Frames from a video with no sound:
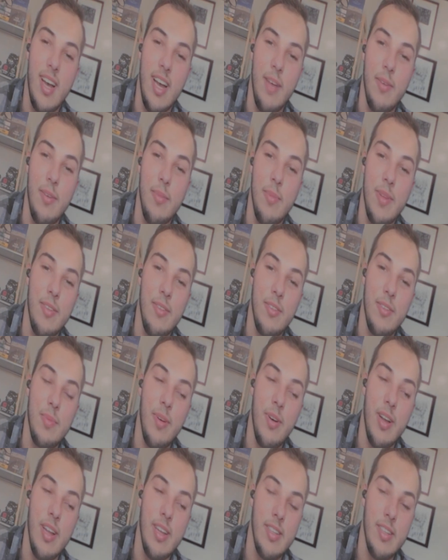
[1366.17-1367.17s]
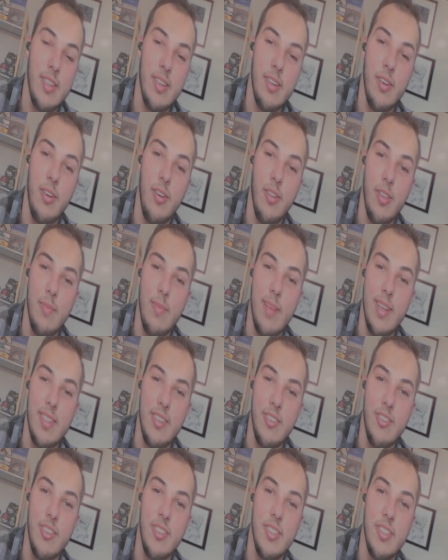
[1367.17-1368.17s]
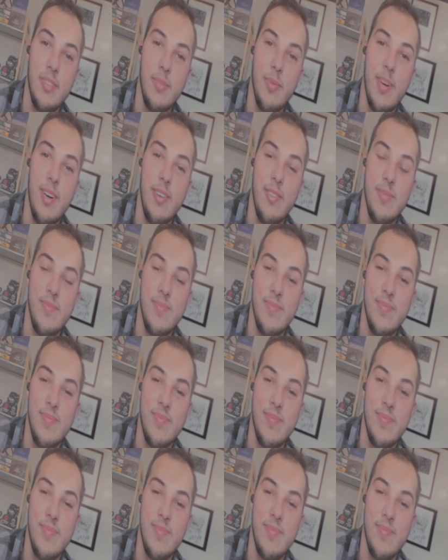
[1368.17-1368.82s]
I will be responding to all the messages as well.